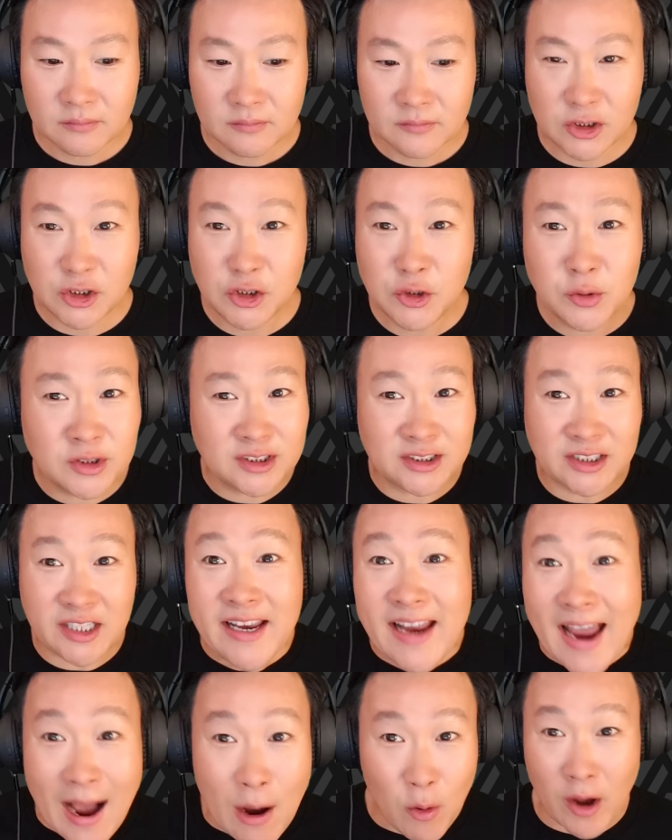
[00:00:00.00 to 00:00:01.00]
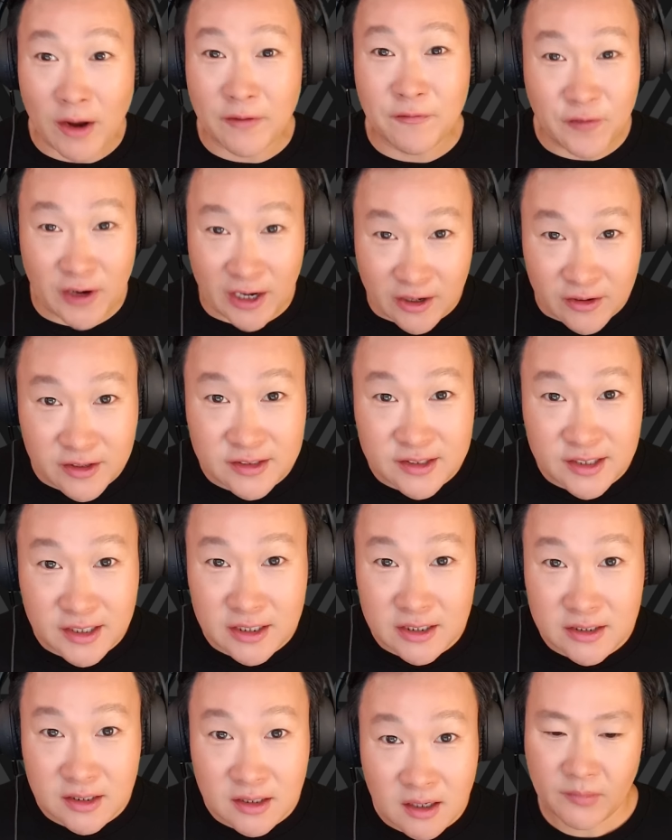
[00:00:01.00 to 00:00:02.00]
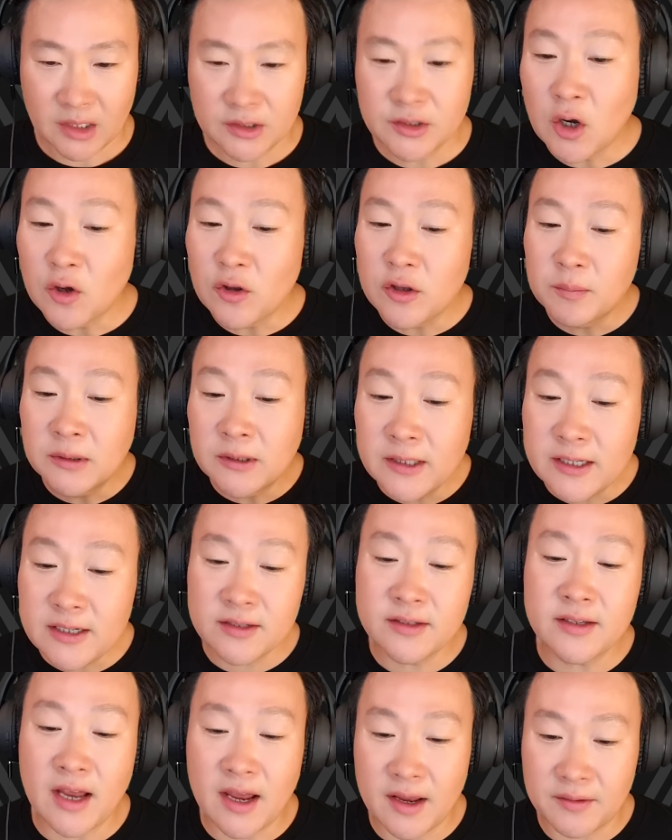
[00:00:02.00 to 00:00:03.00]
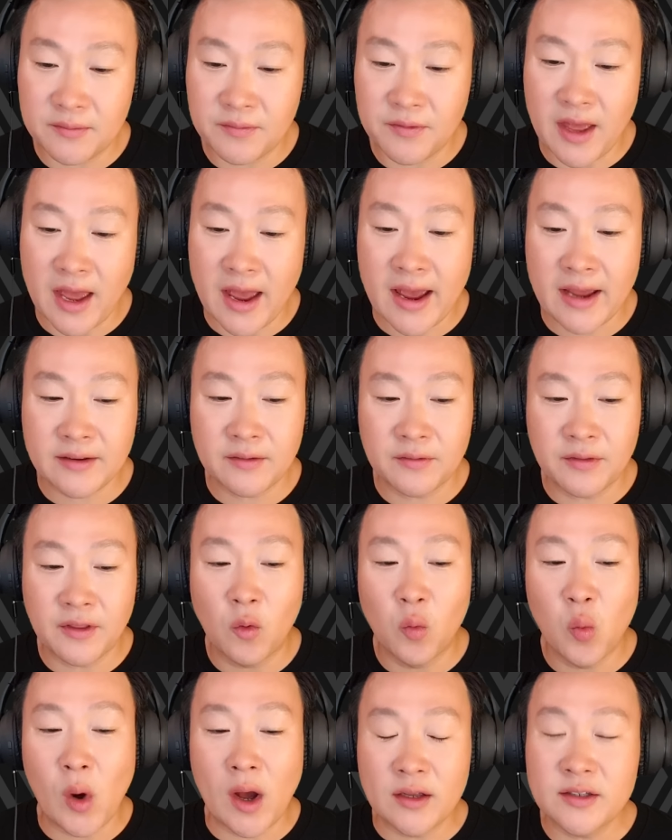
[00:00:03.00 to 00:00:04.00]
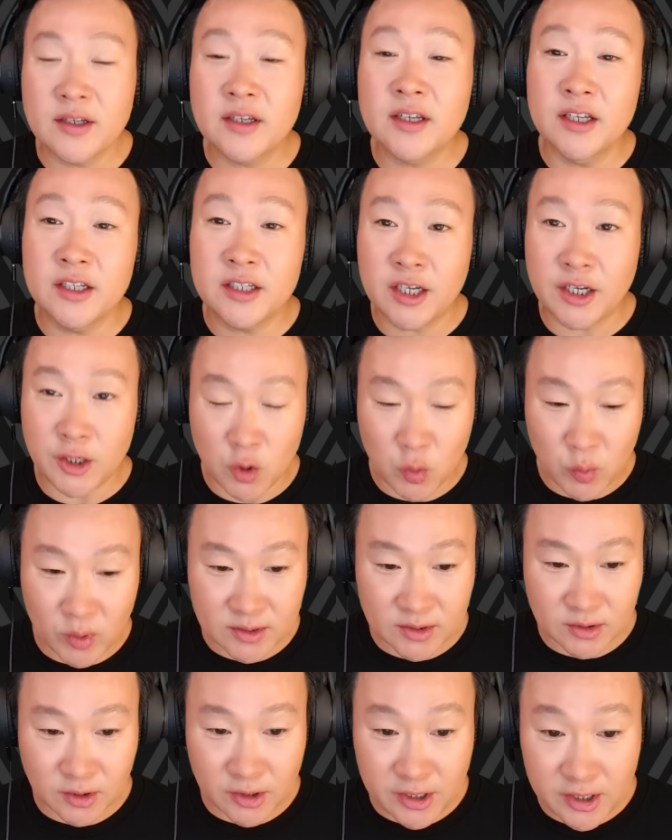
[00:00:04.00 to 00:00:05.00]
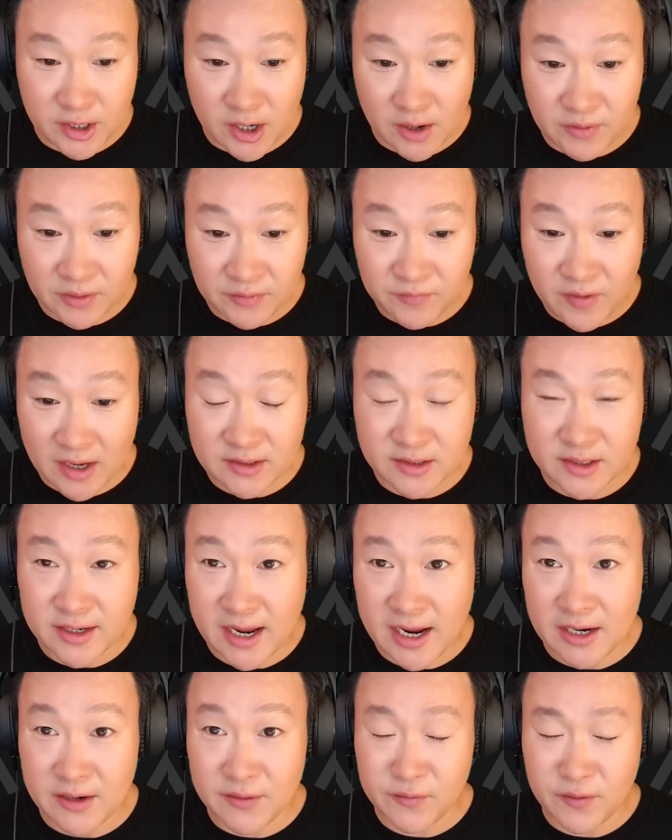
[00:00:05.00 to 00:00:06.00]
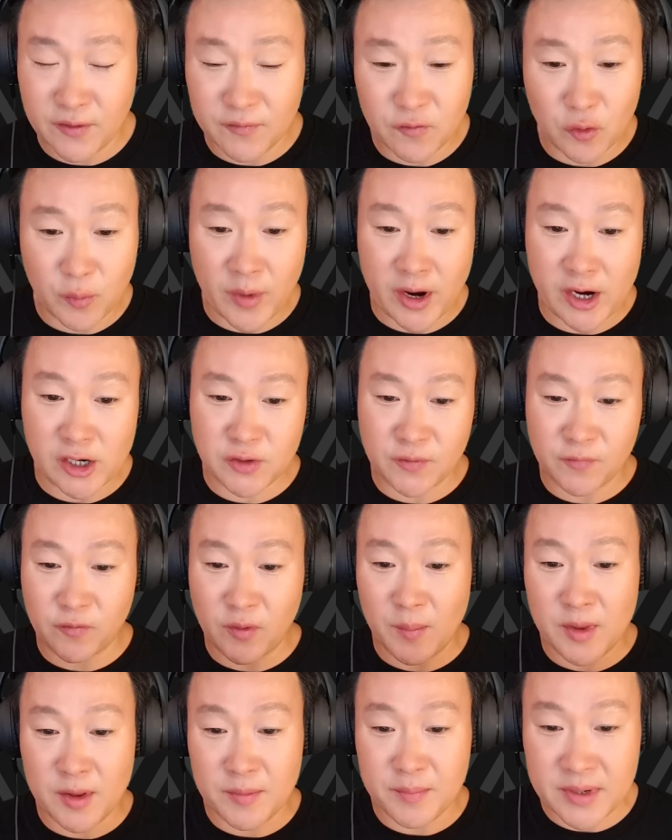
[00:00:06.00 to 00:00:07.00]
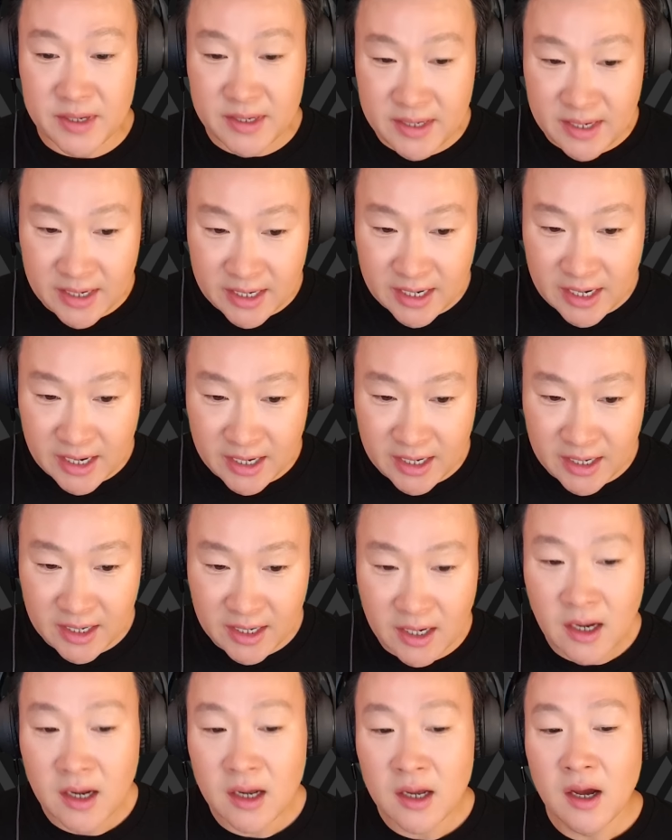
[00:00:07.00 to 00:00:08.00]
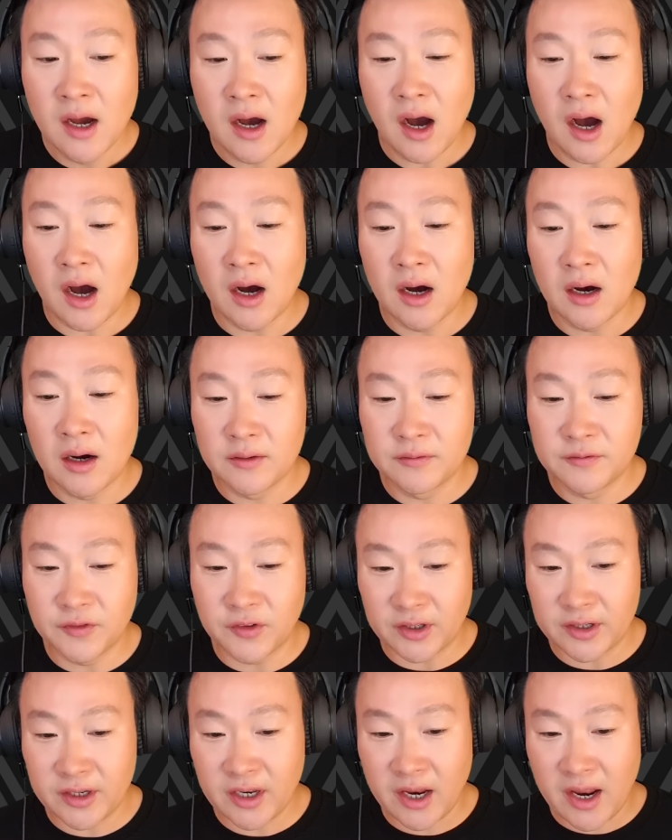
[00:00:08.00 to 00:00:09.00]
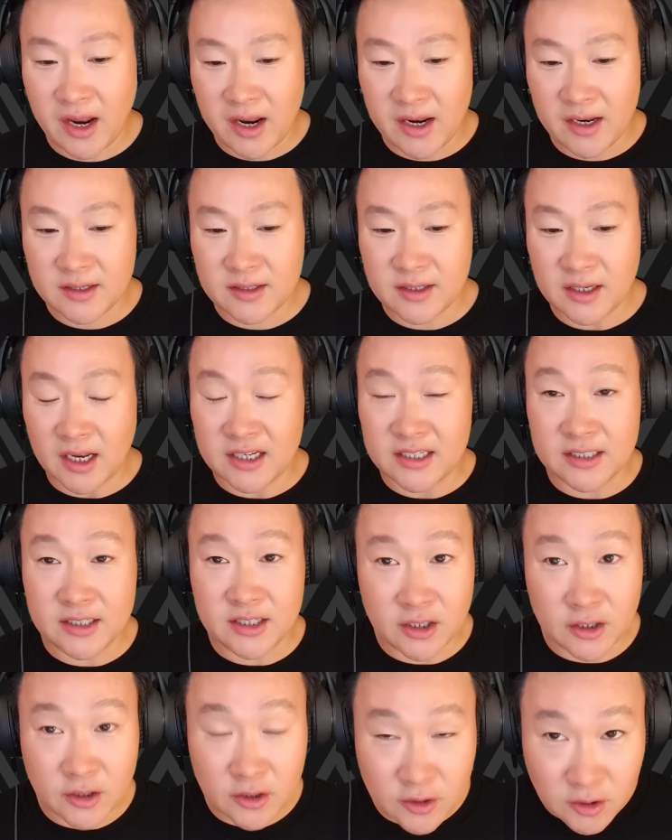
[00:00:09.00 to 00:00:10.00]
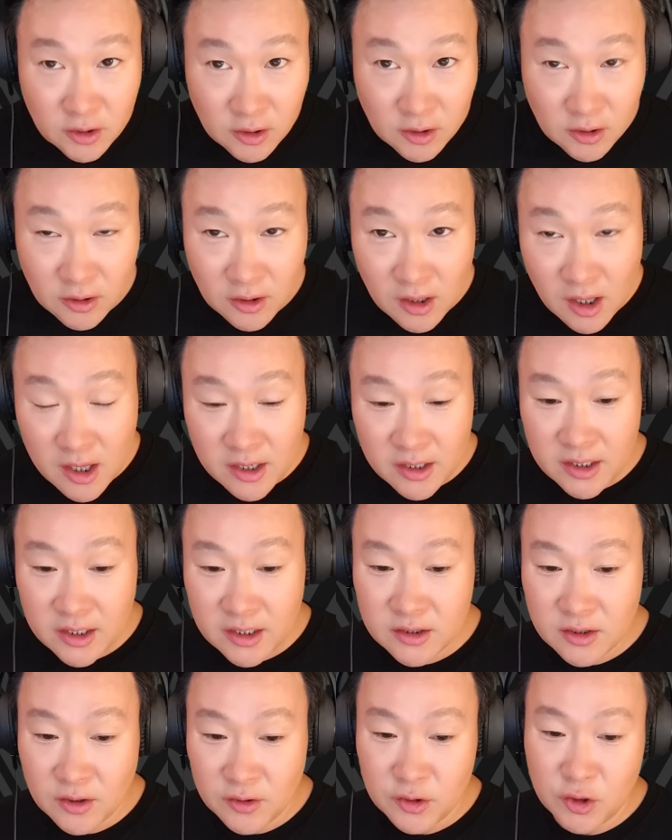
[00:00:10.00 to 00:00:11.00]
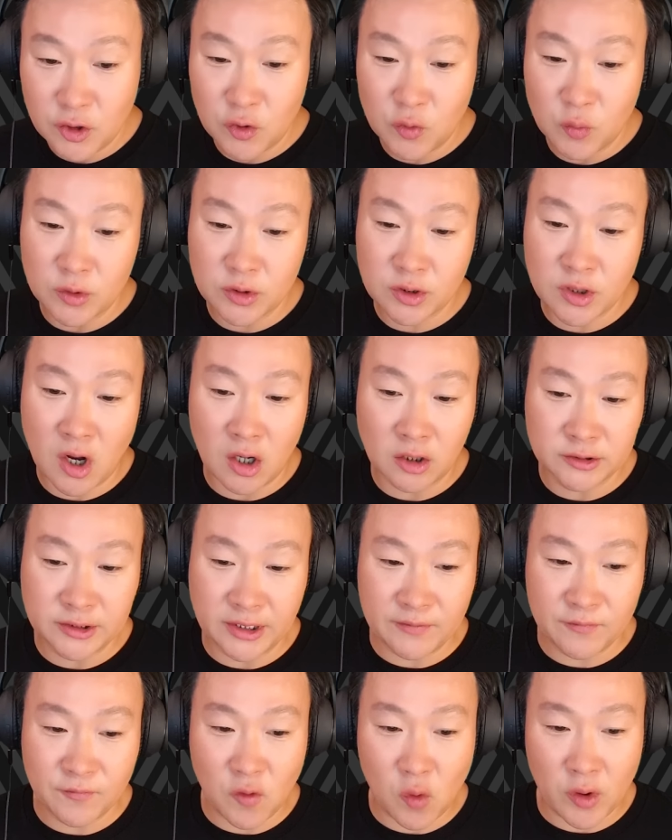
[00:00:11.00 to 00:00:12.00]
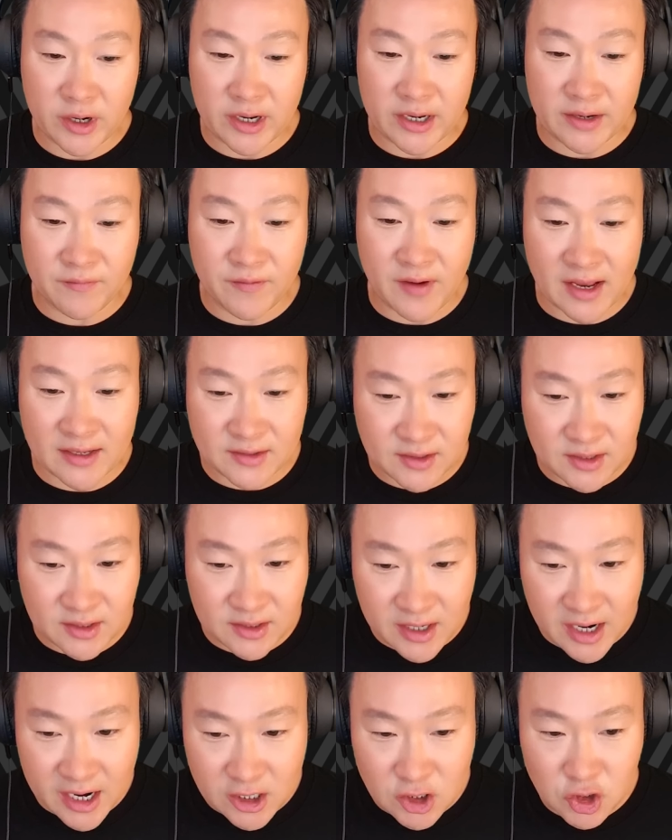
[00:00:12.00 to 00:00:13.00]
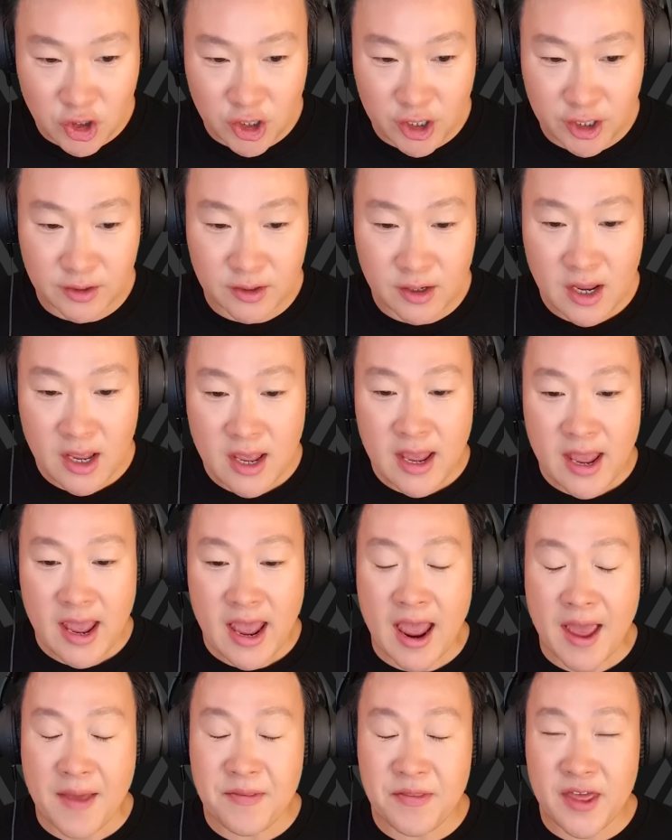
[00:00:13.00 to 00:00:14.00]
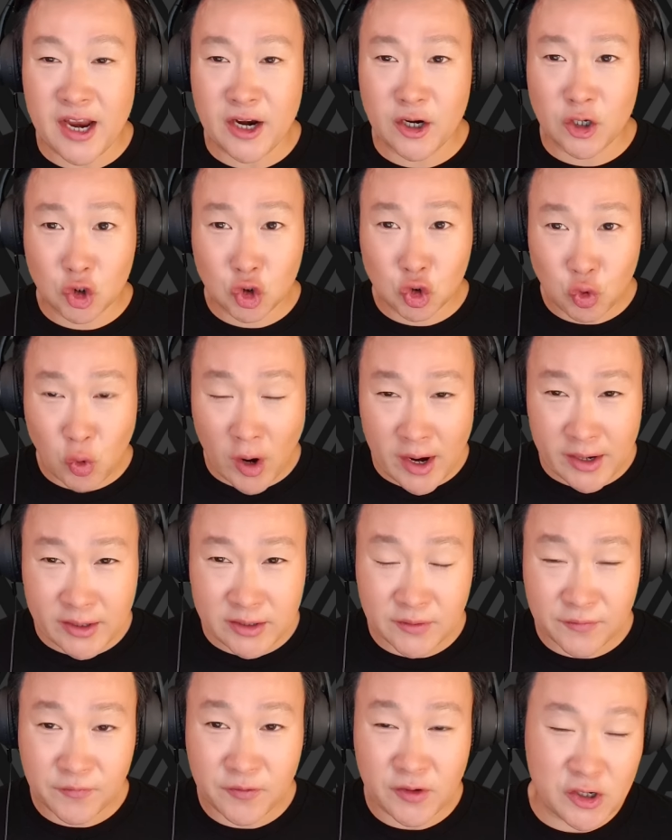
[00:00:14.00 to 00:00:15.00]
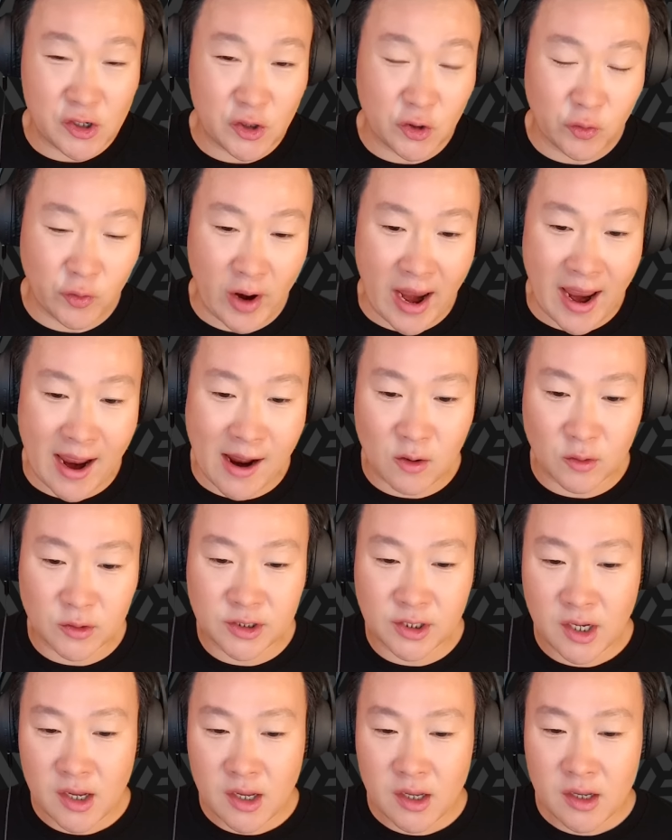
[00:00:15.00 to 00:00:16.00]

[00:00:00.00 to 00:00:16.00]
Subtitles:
Do you see how unfair this is? So the police said that there was a continuous leak of investigative information from the beginning of the case until Lee Sun-kyun was called in for investigation, and they're trying to figure out